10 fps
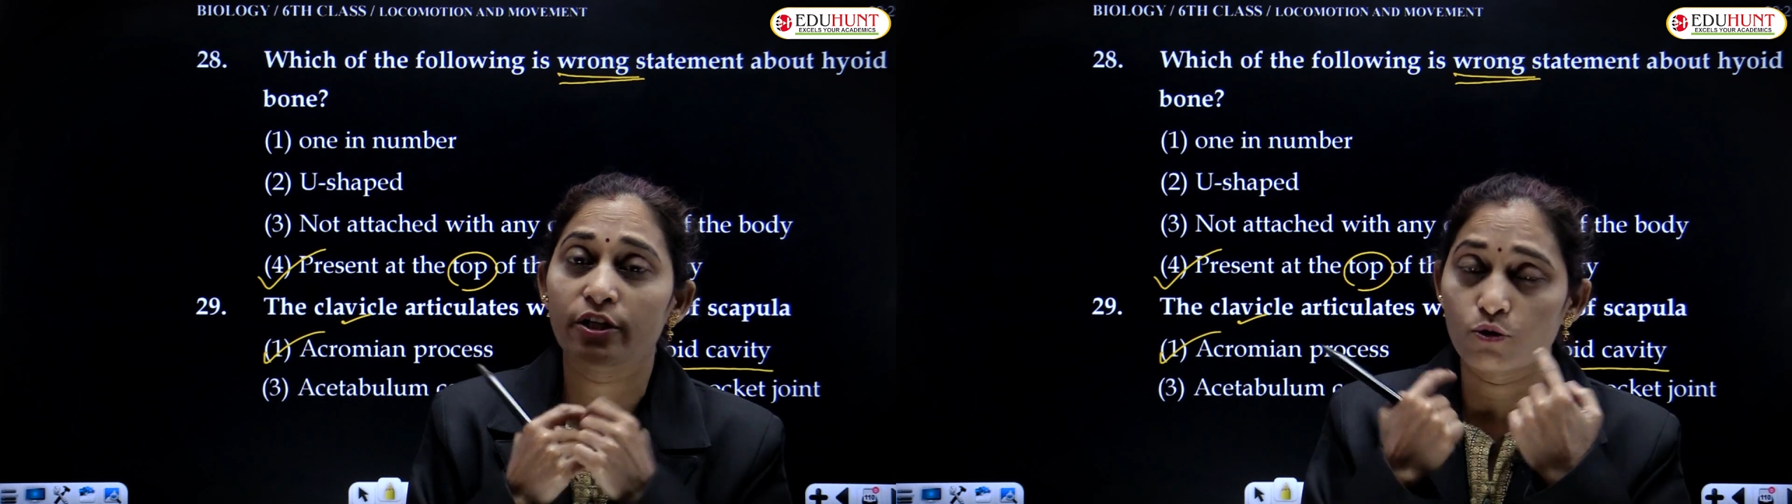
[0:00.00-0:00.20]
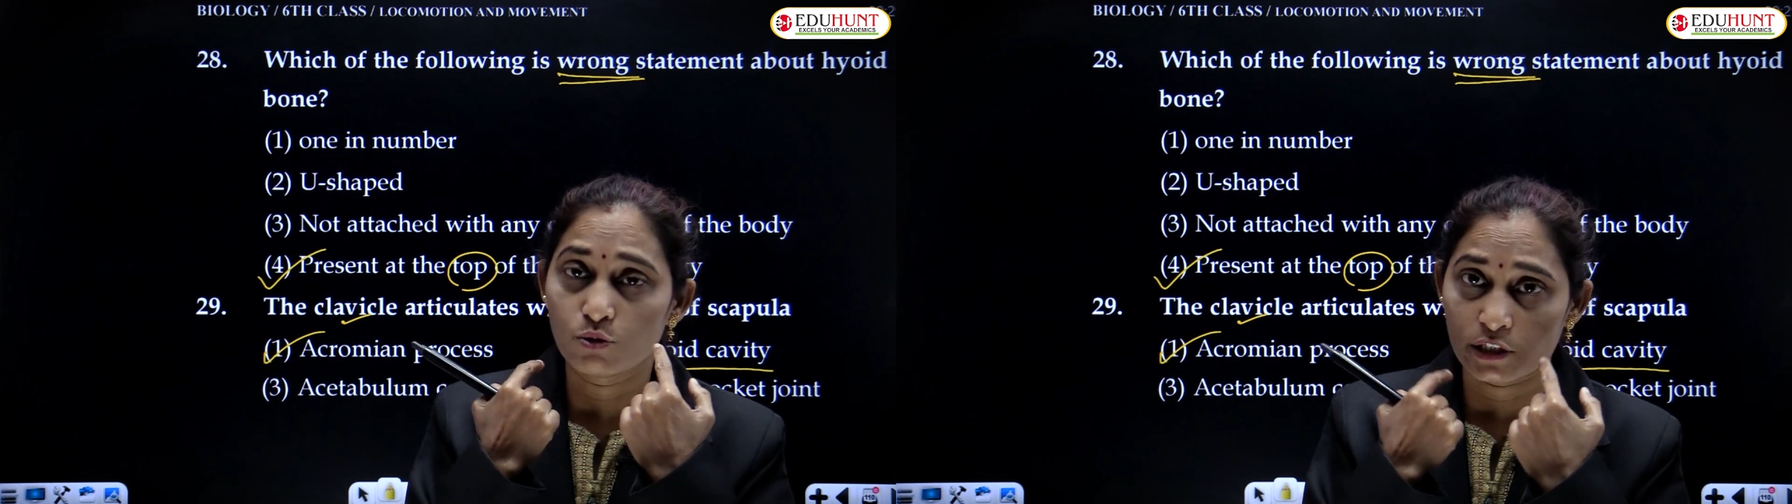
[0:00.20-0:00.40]

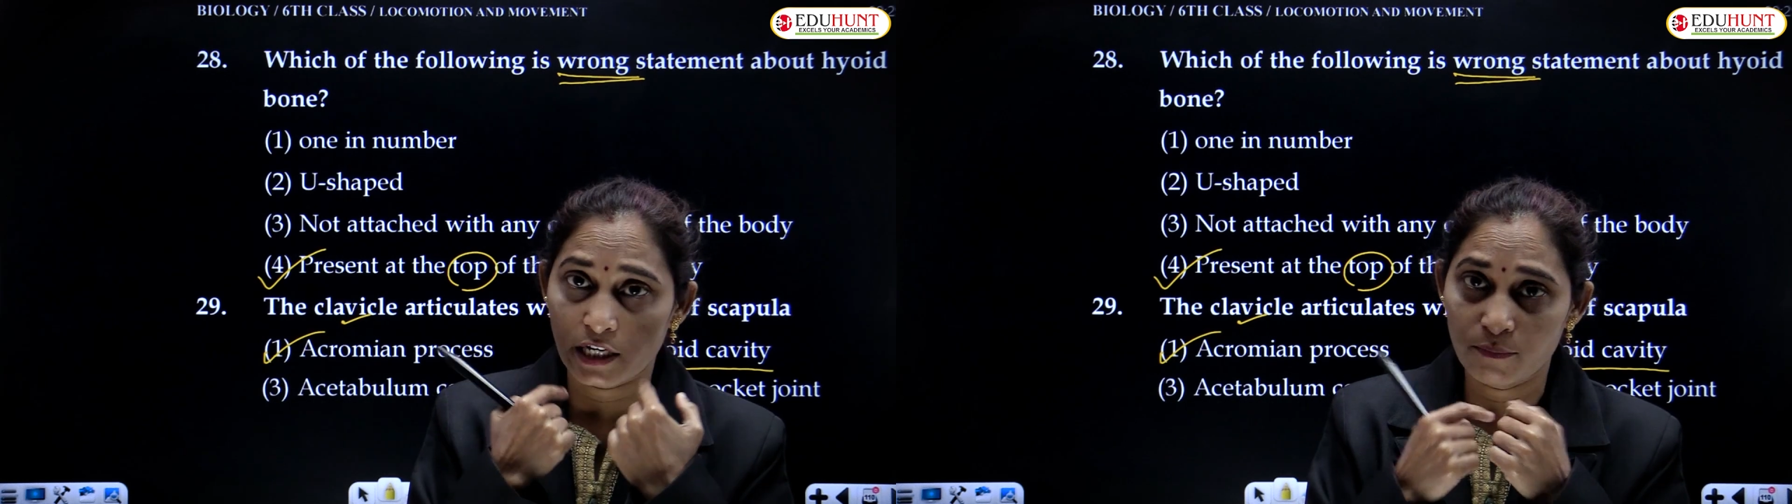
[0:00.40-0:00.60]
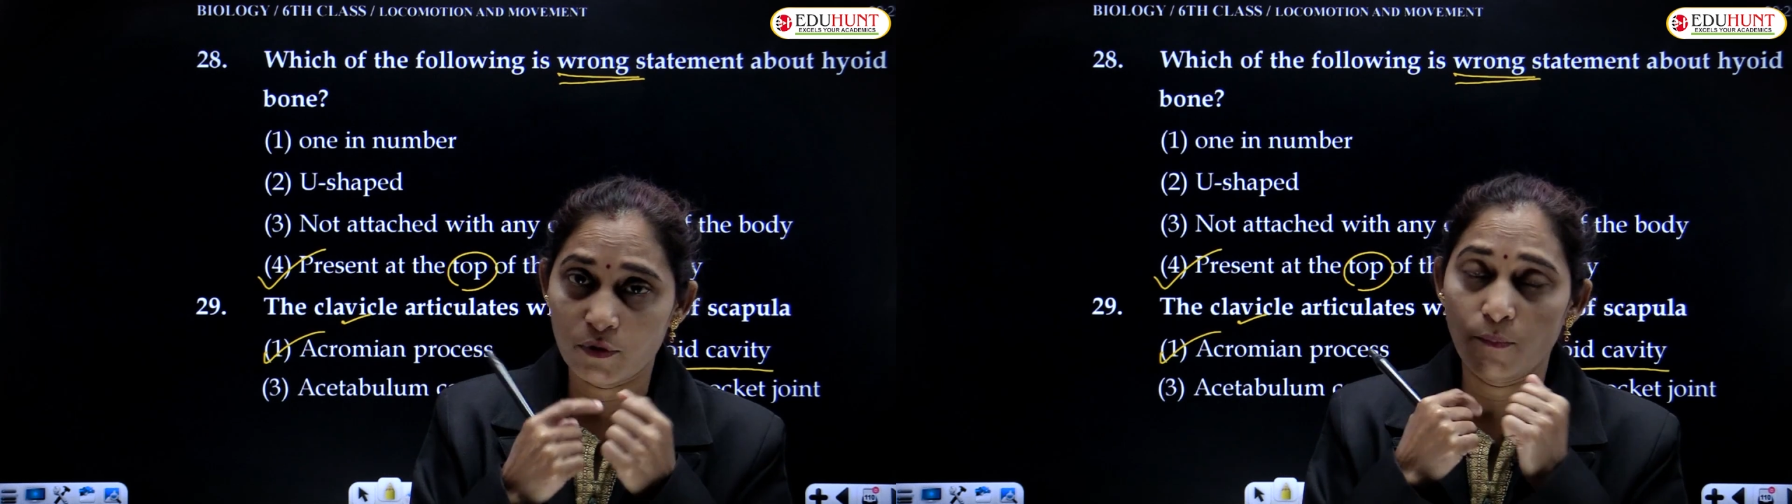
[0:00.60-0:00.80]

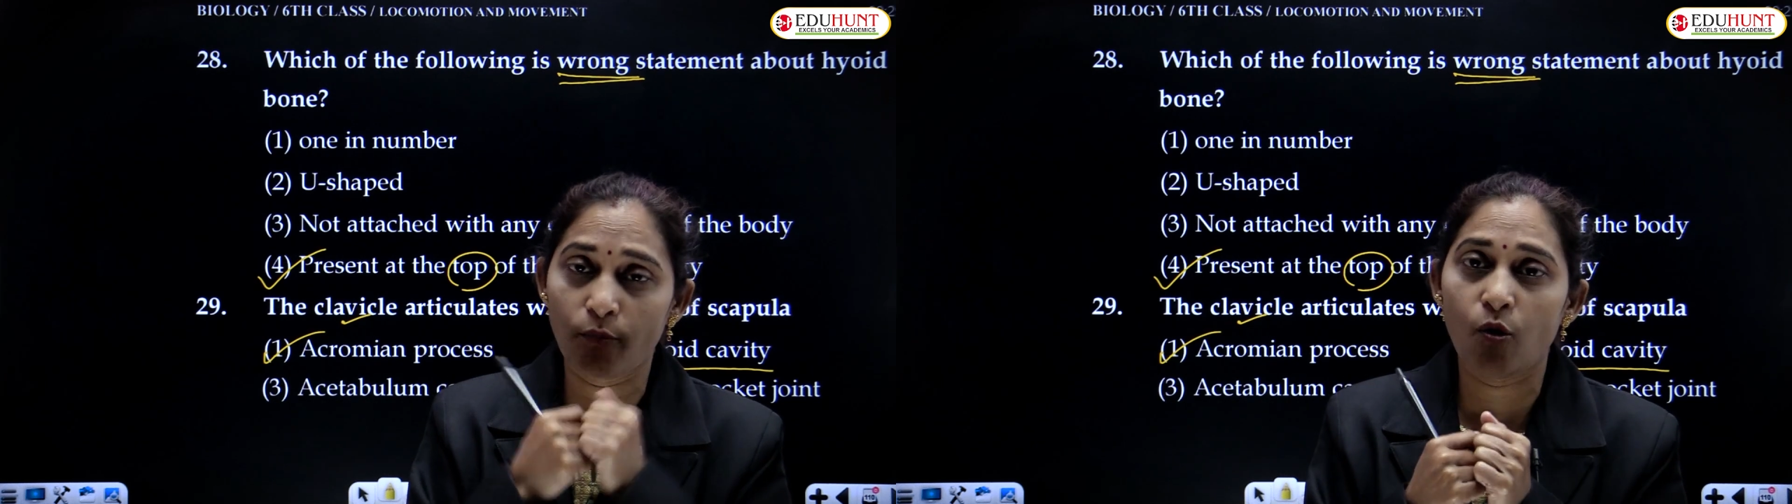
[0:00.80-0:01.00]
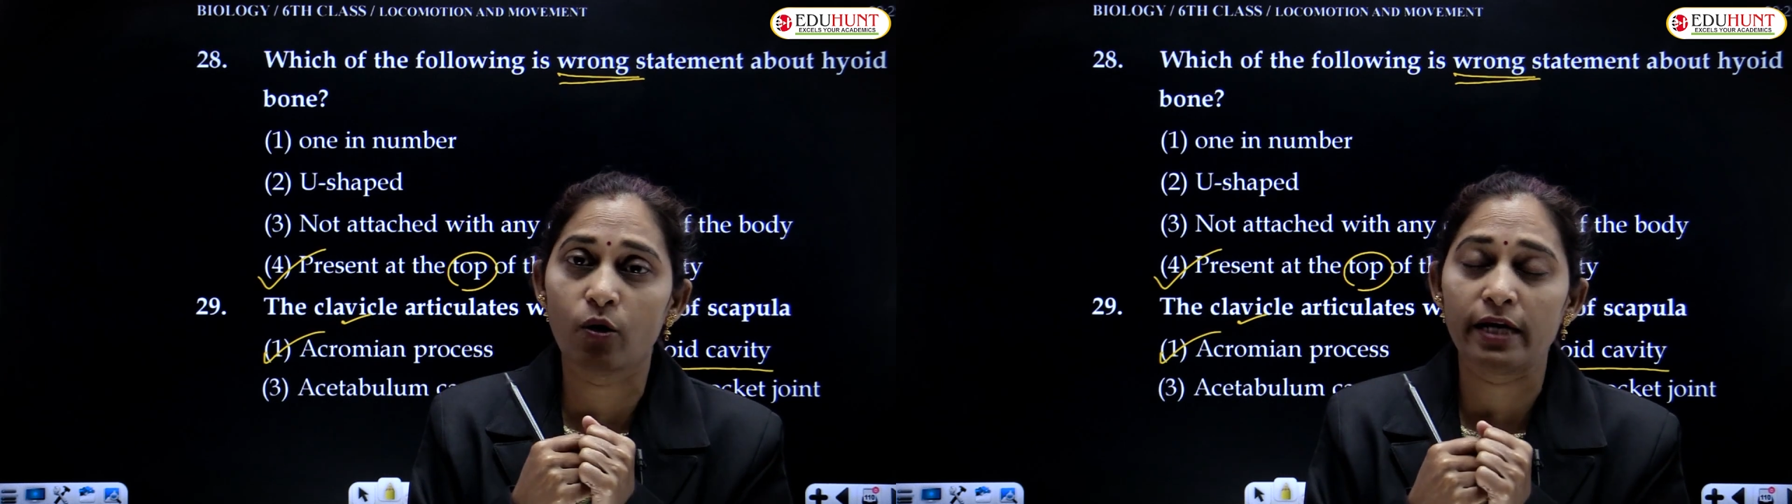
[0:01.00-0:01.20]
U-shaped
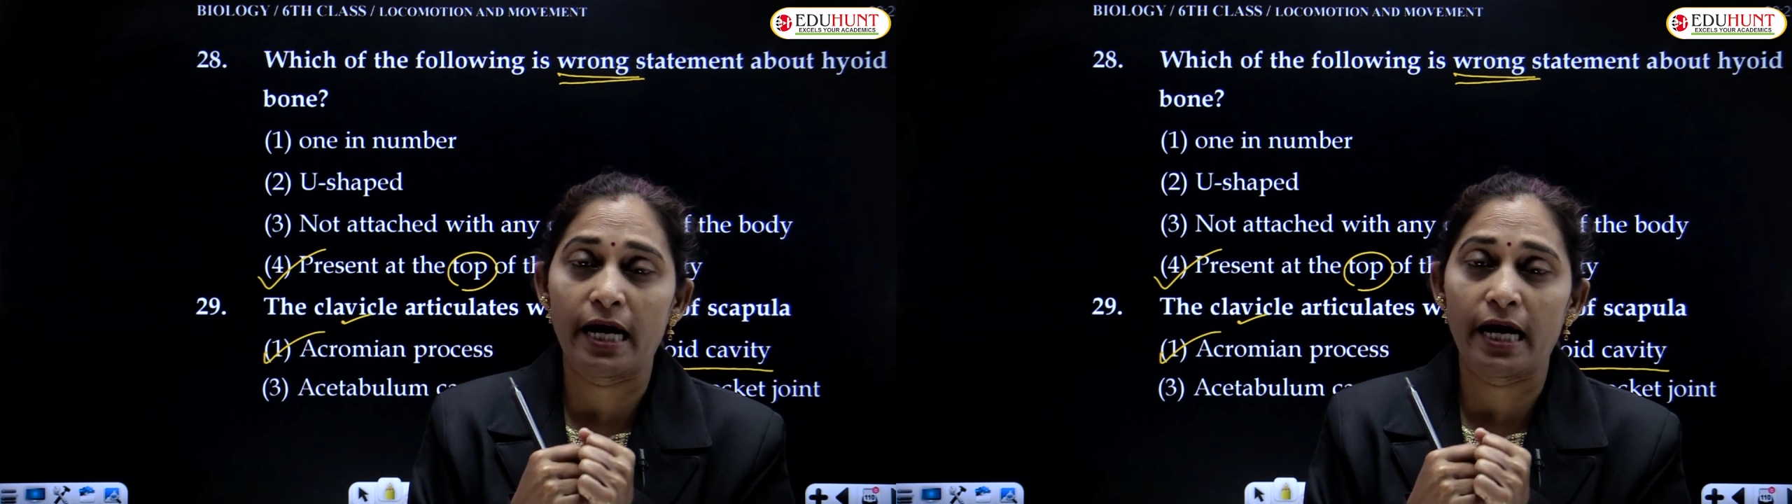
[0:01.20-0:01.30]
bone,